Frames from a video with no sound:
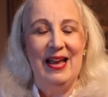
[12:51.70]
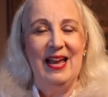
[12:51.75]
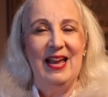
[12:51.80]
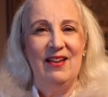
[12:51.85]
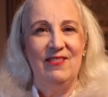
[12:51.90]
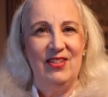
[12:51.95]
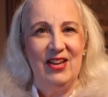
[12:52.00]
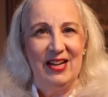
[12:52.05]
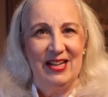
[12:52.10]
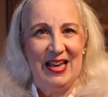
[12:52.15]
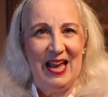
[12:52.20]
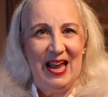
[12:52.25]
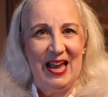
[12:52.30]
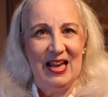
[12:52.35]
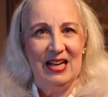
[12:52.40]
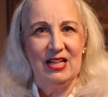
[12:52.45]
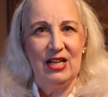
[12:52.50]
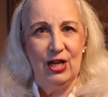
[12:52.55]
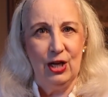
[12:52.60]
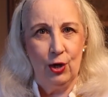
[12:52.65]
If you
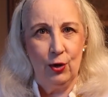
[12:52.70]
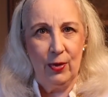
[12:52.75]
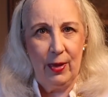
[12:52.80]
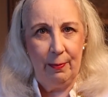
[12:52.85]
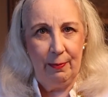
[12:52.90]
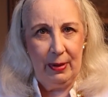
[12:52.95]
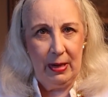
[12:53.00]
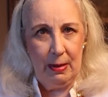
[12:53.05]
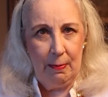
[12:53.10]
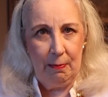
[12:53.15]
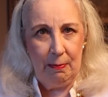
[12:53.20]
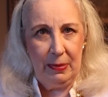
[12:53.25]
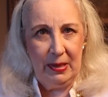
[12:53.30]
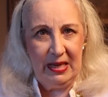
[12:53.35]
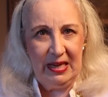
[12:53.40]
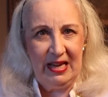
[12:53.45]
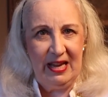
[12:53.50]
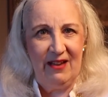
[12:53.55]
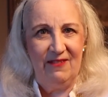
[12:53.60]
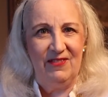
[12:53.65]
can't hear the pup,
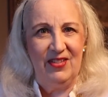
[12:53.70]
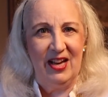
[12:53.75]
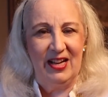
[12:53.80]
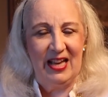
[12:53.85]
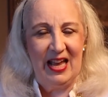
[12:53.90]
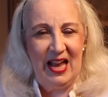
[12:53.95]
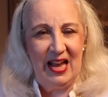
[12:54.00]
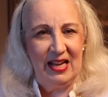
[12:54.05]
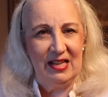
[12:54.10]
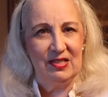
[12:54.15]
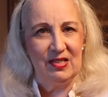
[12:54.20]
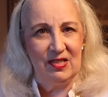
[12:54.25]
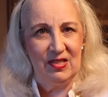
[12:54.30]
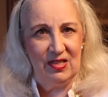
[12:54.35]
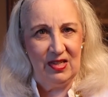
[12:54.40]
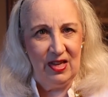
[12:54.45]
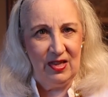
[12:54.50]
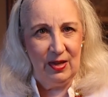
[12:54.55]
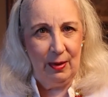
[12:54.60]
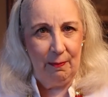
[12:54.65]
if you can't
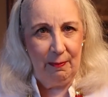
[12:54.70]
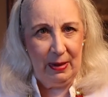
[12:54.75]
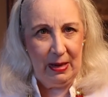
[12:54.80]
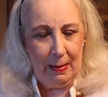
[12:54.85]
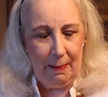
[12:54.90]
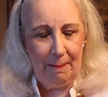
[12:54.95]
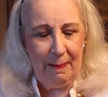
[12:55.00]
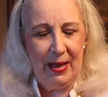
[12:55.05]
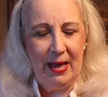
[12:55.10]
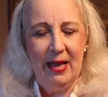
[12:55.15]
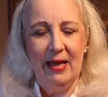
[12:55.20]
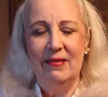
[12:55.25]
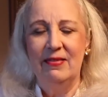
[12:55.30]
see the pup,